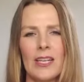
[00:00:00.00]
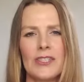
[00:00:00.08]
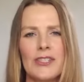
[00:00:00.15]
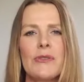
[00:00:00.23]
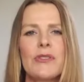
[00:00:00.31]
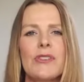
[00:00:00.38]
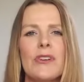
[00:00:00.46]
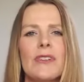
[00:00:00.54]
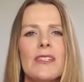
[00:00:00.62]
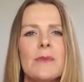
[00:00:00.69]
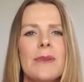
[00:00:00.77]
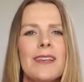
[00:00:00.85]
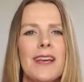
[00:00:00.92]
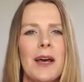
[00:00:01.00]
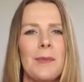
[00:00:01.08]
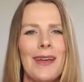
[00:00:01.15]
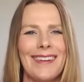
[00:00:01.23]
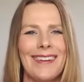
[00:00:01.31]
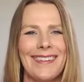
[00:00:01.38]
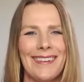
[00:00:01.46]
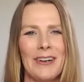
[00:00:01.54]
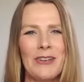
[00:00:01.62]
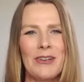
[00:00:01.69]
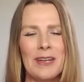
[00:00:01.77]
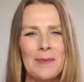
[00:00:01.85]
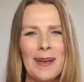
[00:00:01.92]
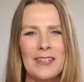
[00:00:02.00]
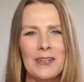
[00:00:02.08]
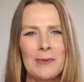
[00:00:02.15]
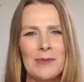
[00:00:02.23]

So you start to become it. Or you can imagine